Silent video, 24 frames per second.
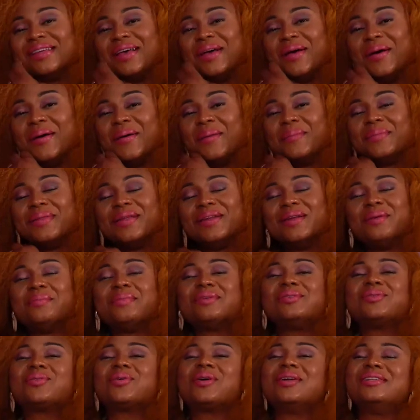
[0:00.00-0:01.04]
um, the number
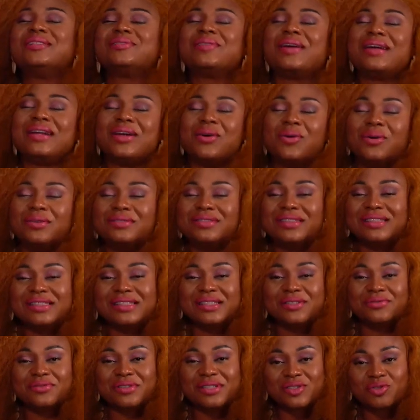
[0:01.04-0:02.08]
to call is right there on the
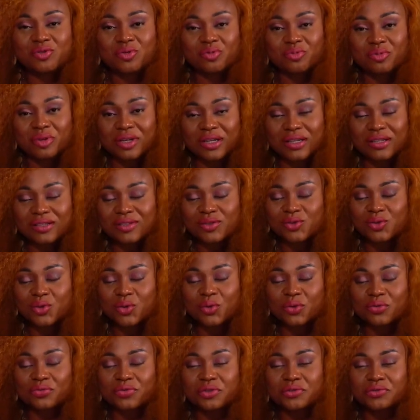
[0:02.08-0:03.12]
TV screen. So
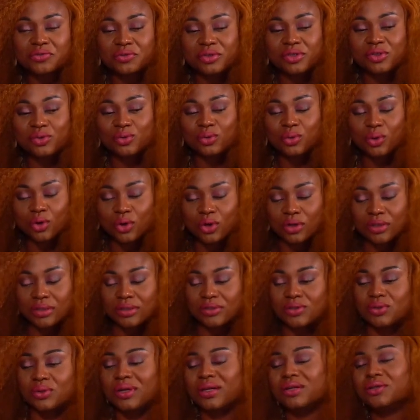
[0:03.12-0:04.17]
feel free to call us
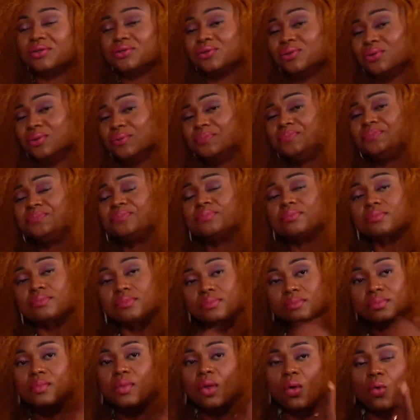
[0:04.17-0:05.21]
to let us know
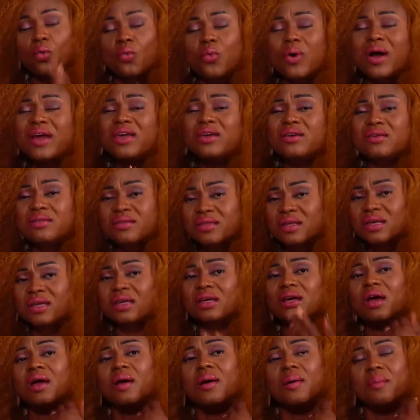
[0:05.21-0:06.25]
why you think
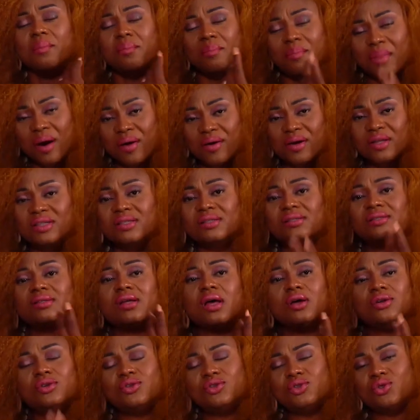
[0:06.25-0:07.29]
marriages
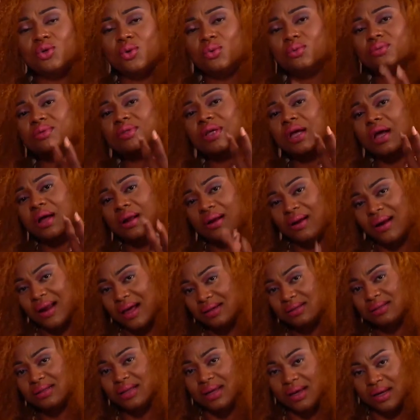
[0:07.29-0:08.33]
don't
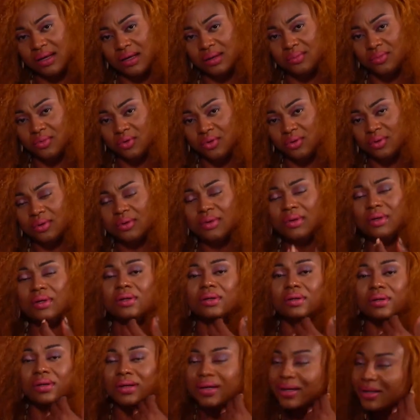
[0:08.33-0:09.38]
last anymore.
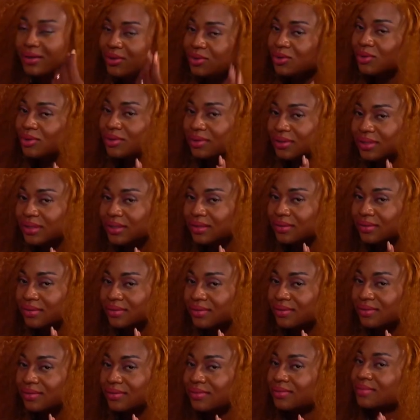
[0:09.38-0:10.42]
In those
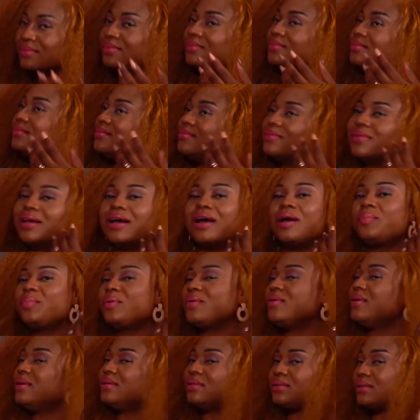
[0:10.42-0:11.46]
days, our
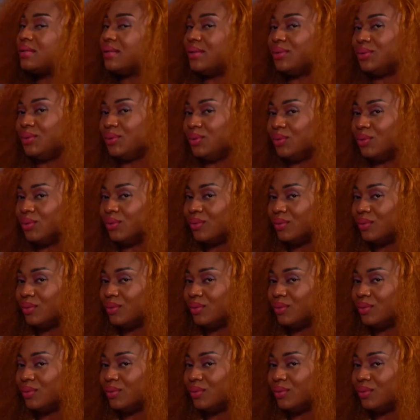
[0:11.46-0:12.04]
parents stayed though,